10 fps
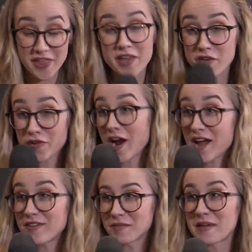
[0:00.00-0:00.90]
Thank you for
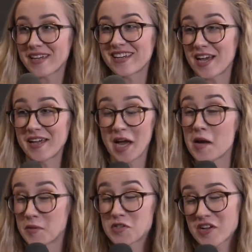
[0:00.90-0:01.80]
having me. I, I
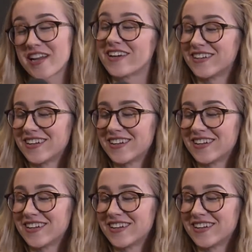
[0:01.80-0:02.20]
appreciate it.